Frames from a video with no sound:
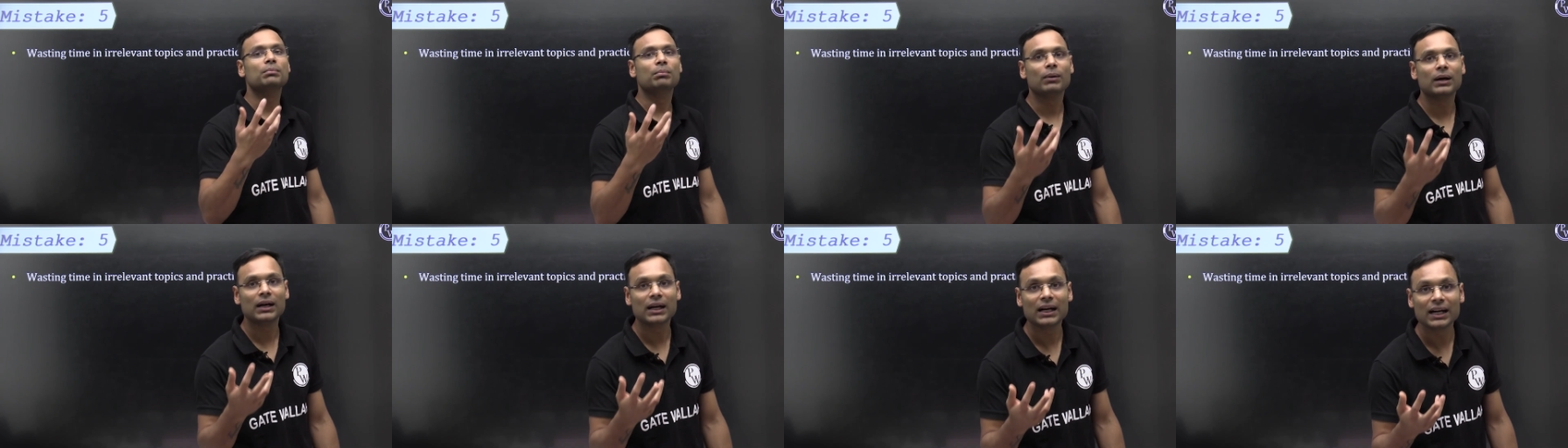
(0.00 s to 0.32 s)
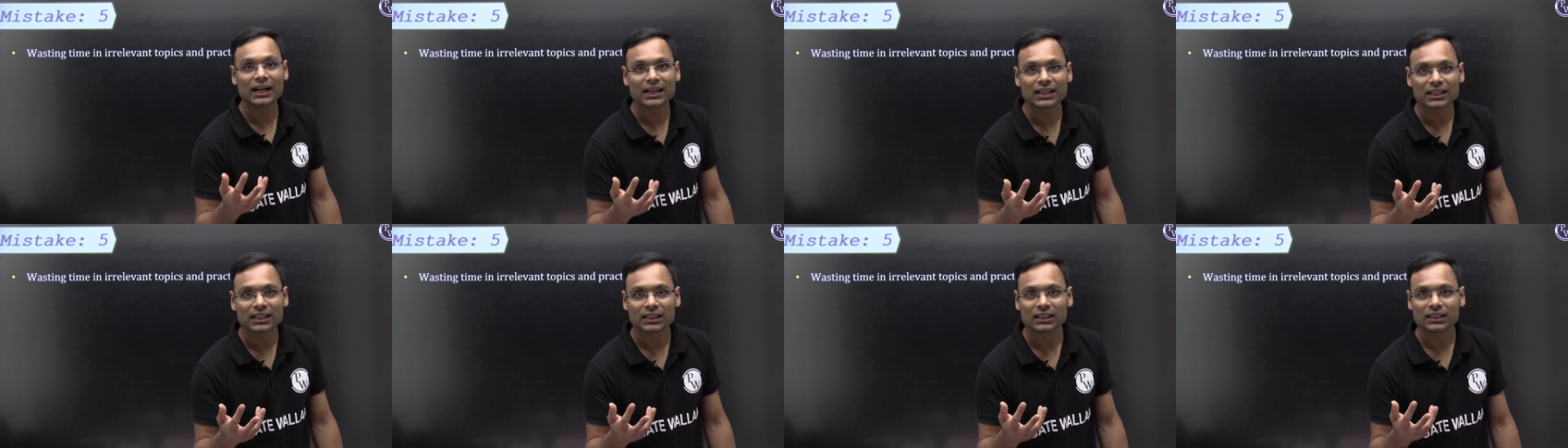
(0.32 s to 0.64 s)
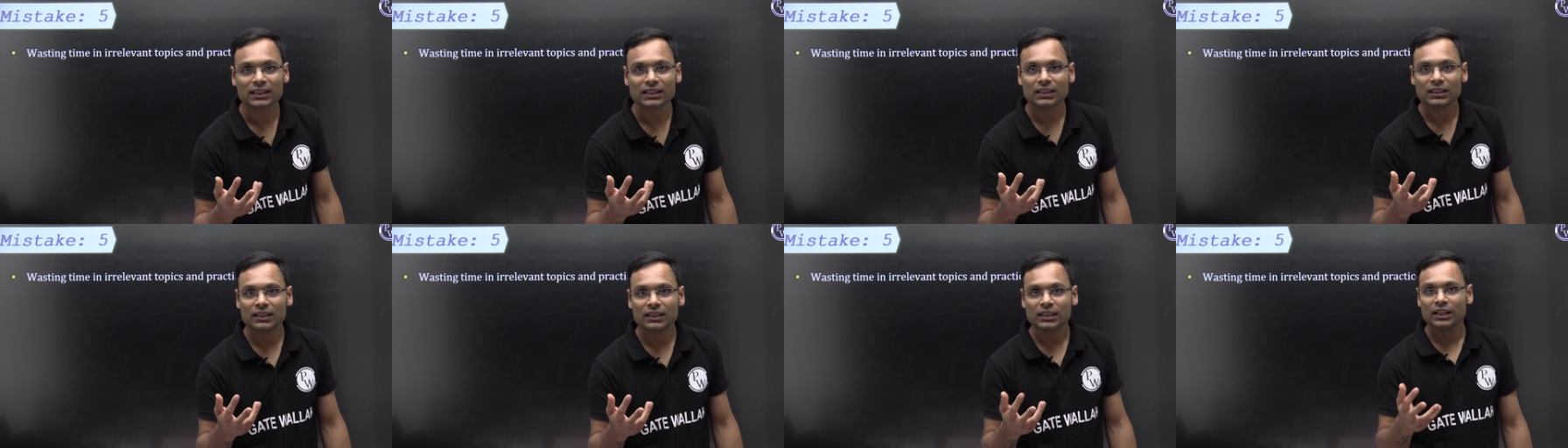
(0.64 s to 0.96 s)
but
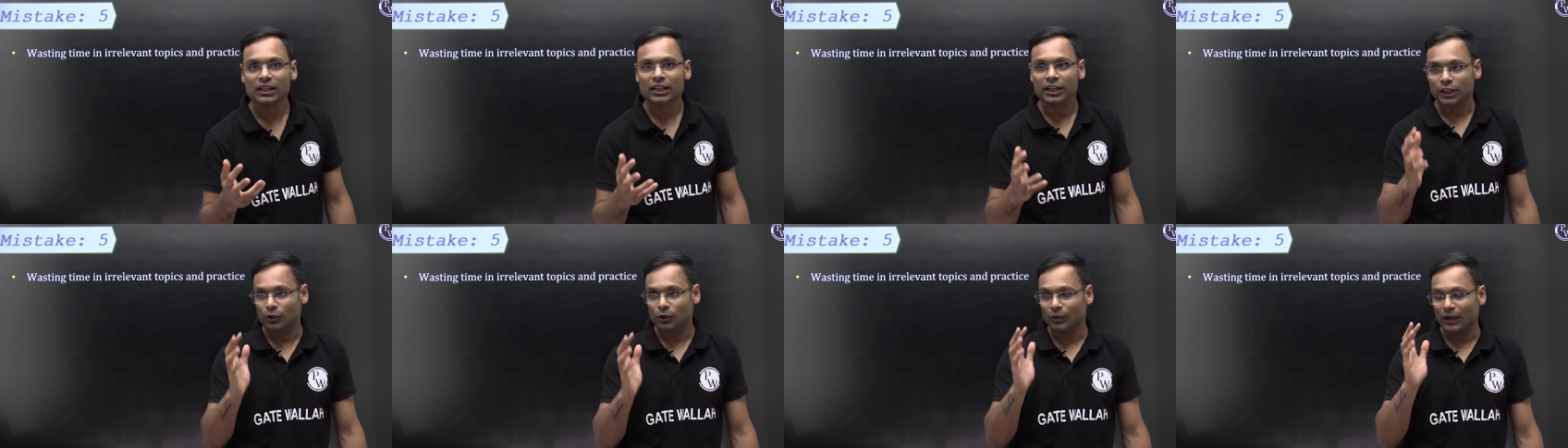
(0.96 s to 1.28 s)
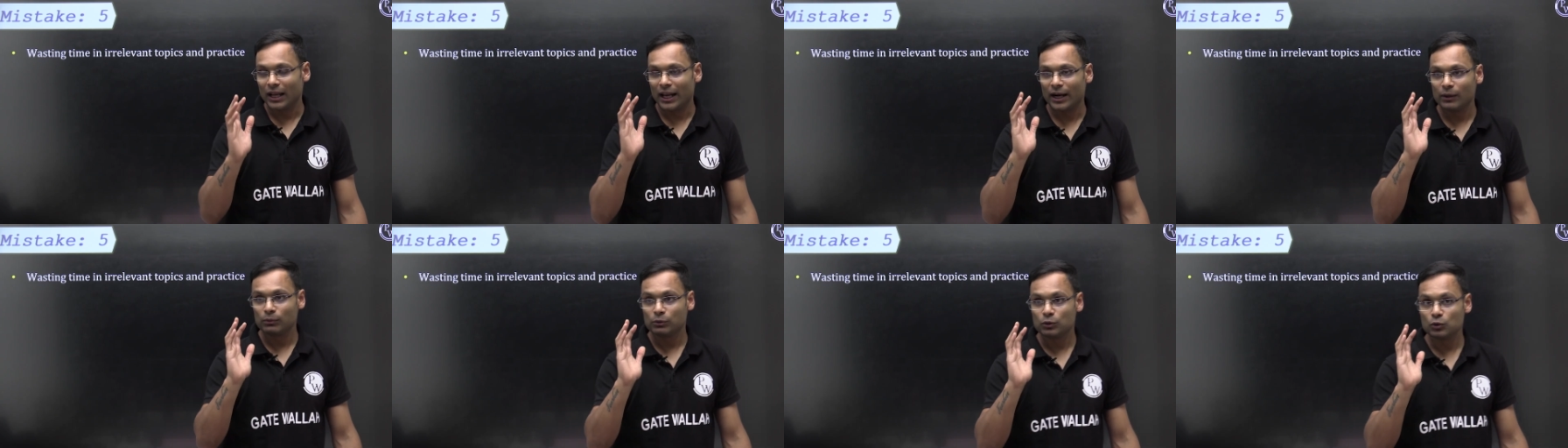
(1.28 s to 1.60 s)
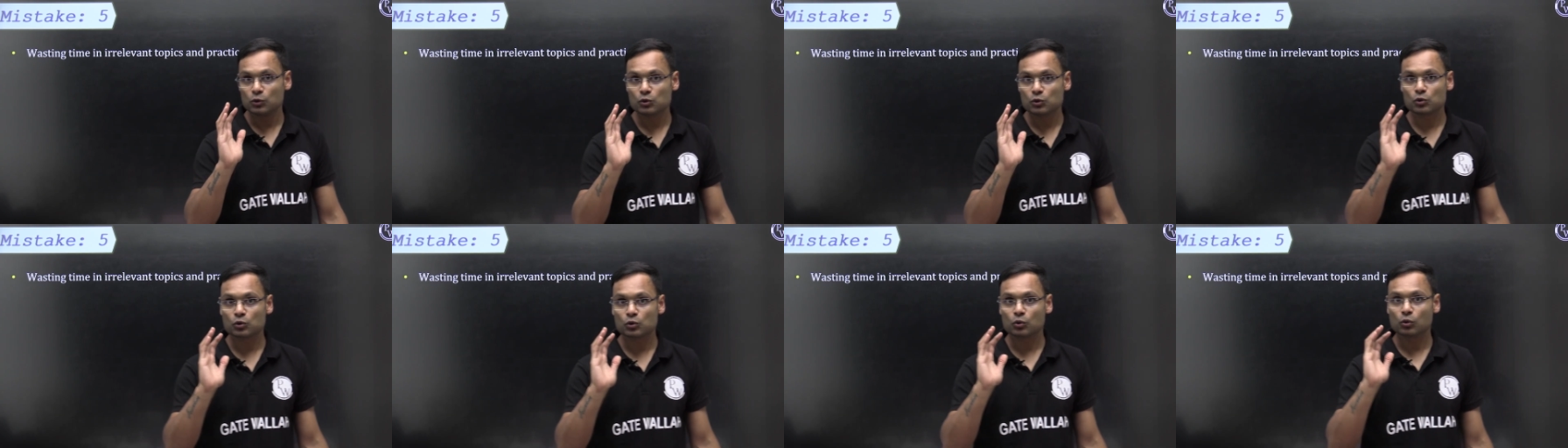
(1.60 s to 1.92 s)
you'll have
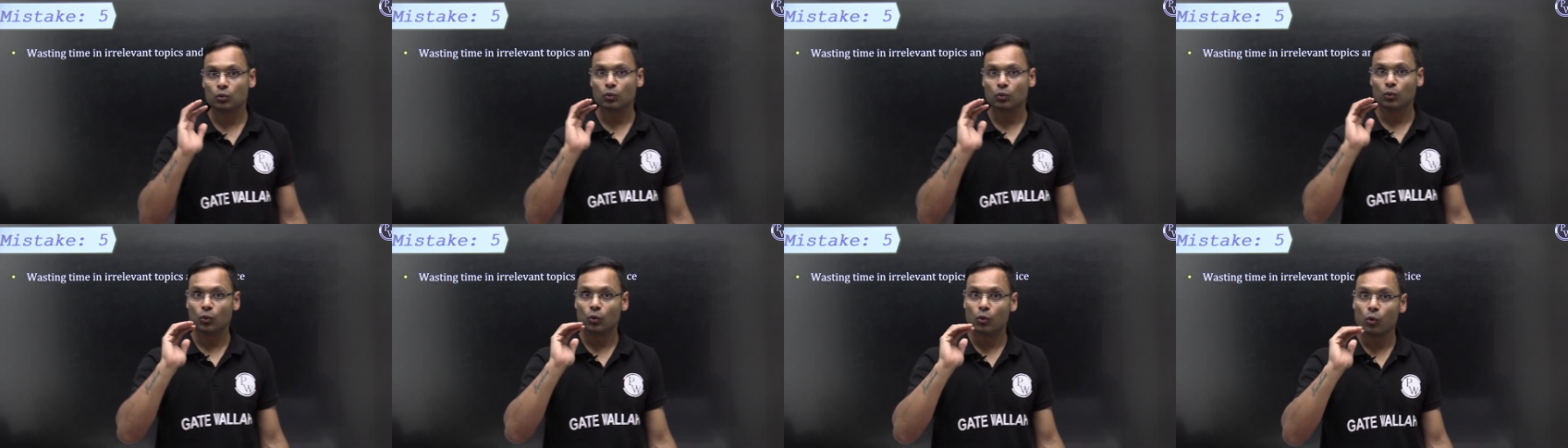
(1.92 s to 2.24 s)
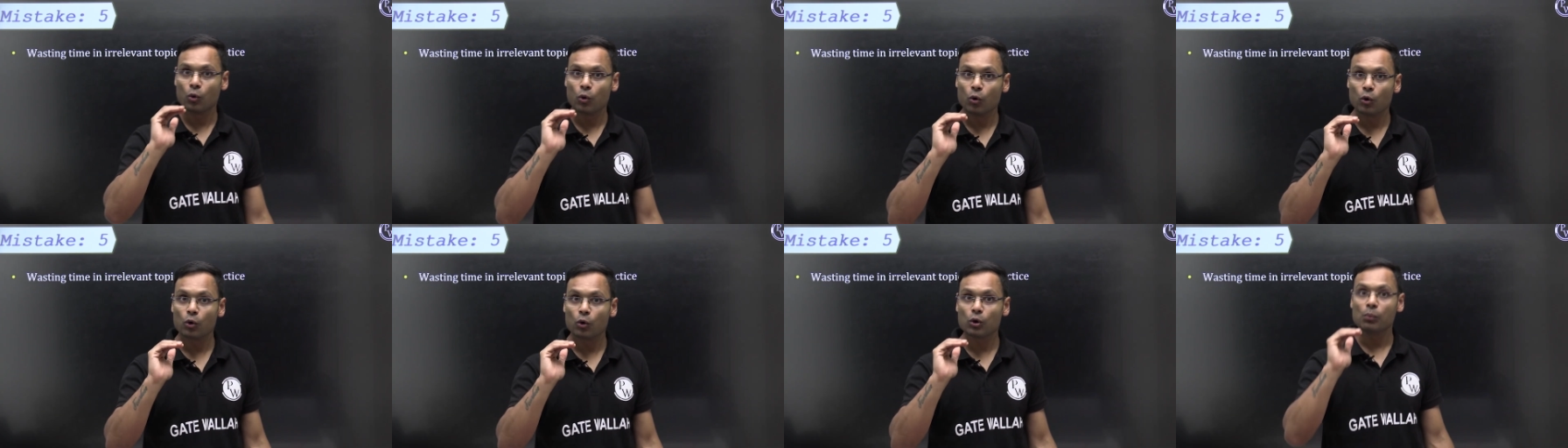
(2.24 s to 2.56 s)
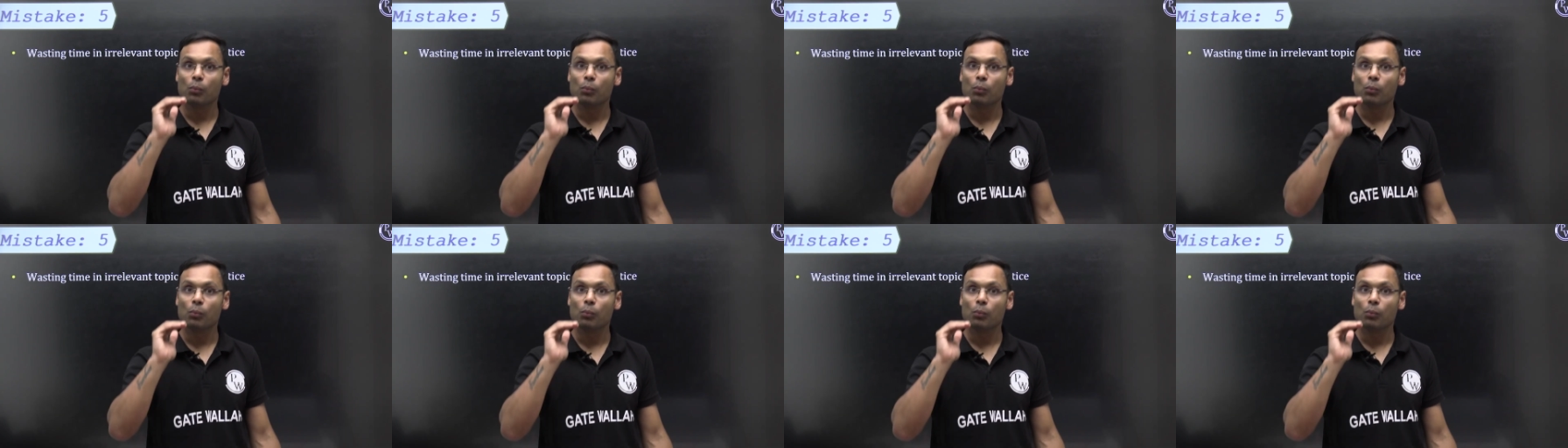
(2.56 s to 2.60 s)
to score